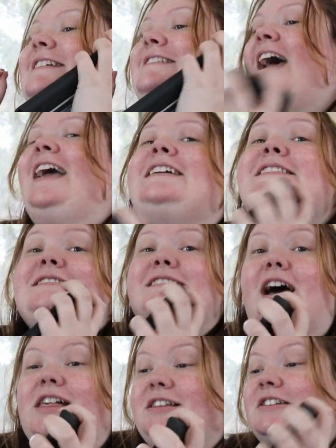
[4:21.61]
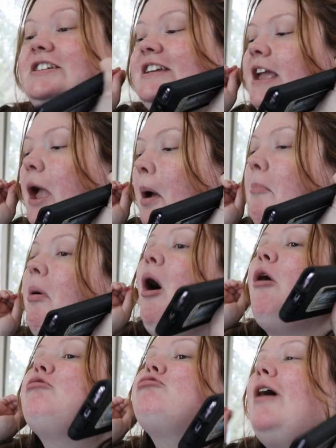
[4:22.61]
technology
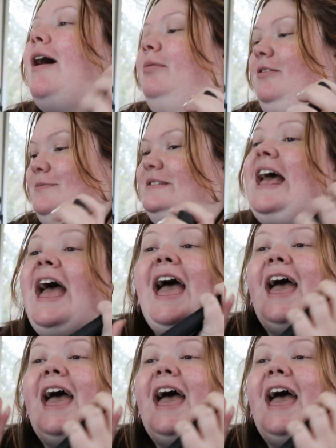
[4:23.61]
problems